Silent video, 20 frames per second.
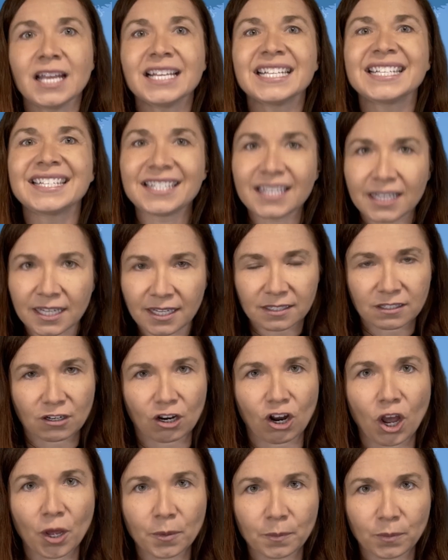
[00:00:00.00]
Cities
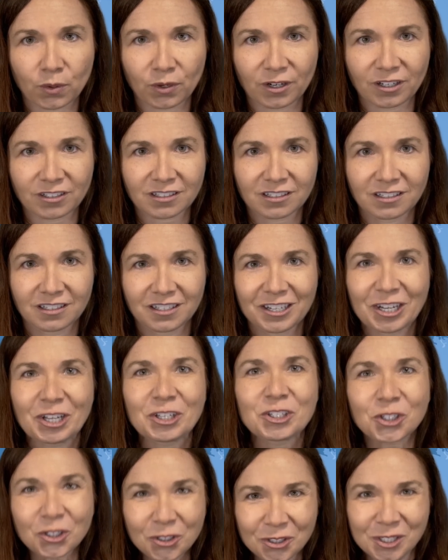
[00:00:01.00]
are on board,
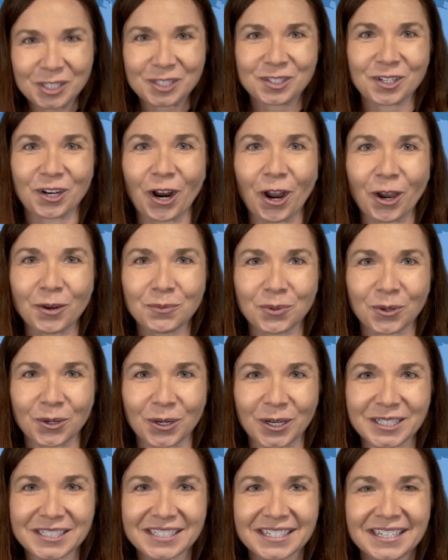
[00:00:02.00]
churches are on
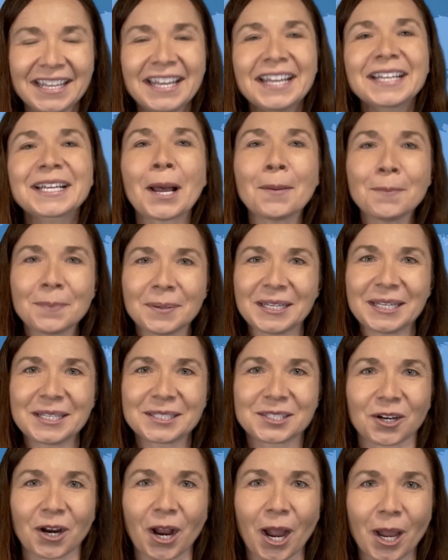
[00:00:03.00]
board,
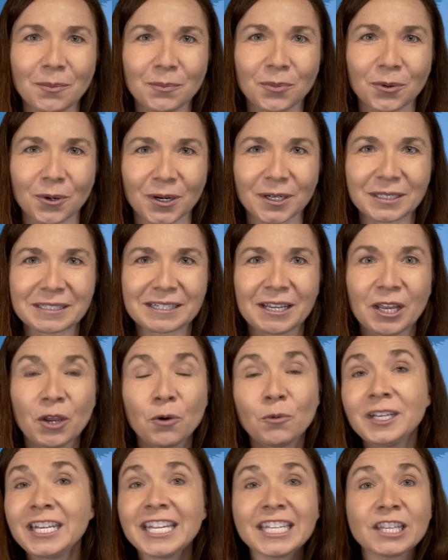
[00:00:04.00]
companies are on board.
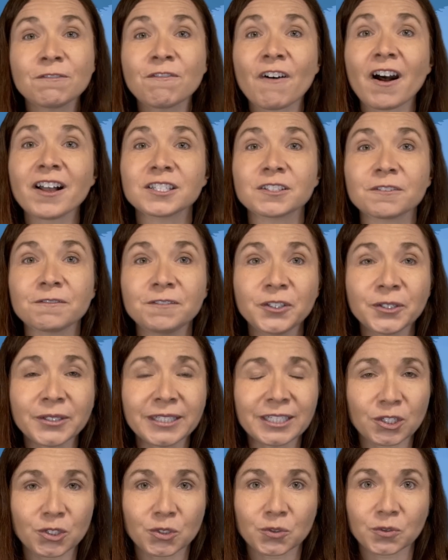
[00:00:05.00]
We need the fossil fuel
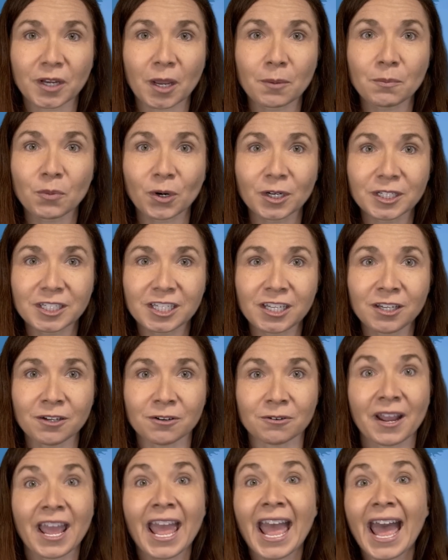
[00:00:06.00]
industry on board
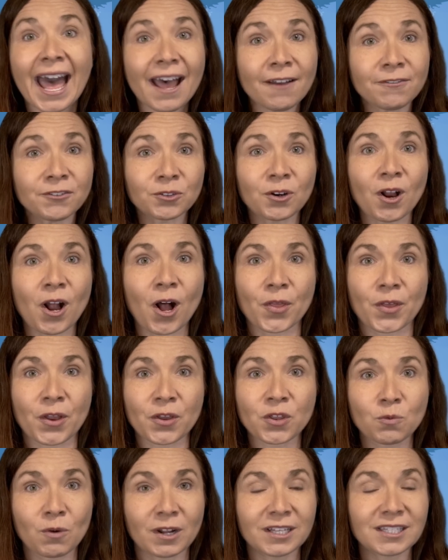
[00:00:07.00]
too. After all, they're
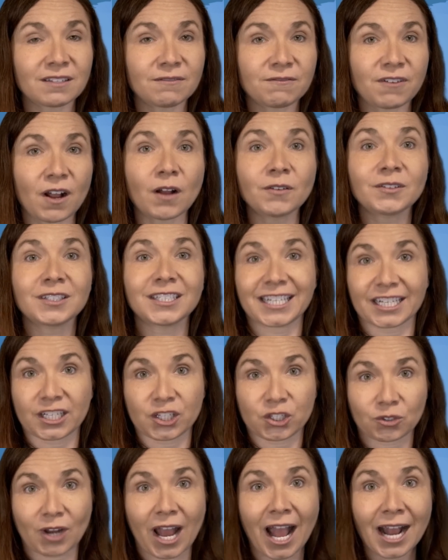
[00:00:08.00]
the ones involved in
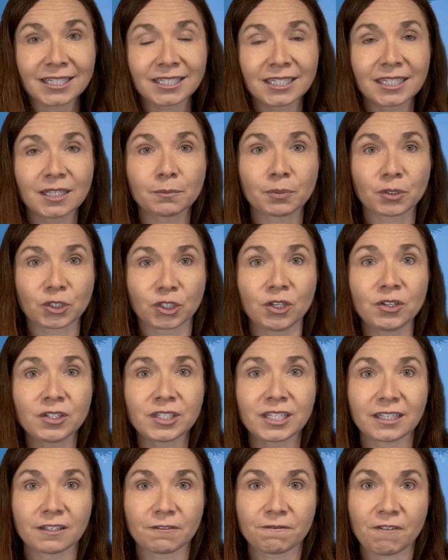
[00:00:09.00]
extracting and
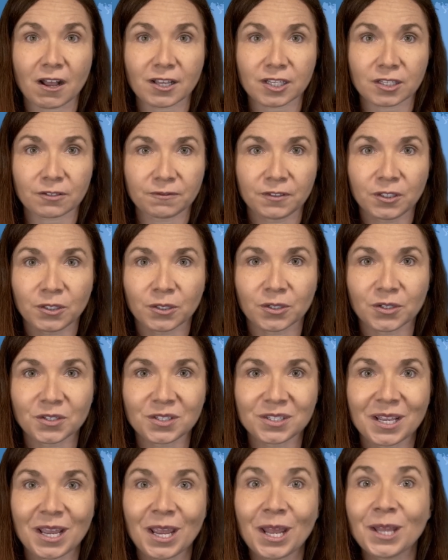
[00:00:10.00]
producing the fossil
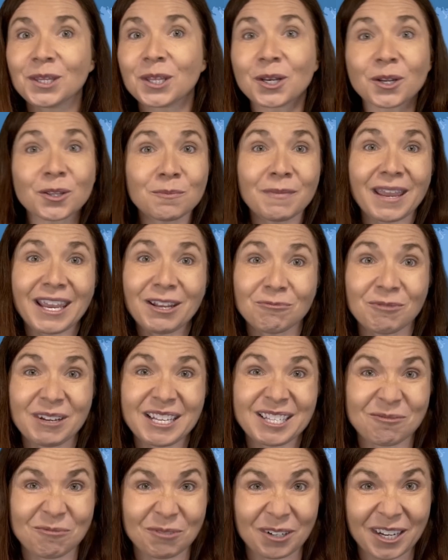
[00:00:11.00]
fuels that are the main
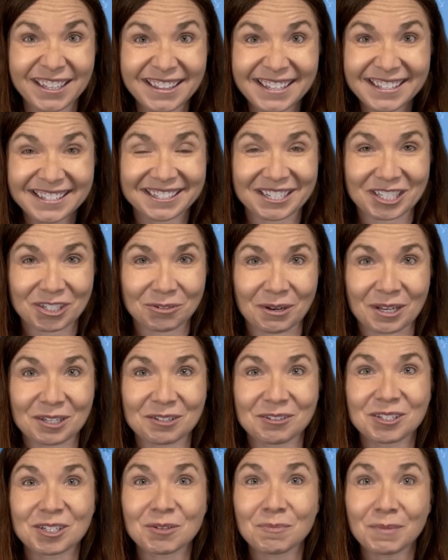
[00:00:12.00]
reason we're in this
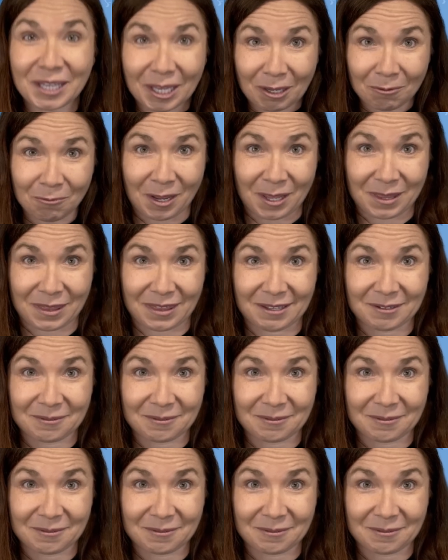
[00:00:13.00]
situation to begin with.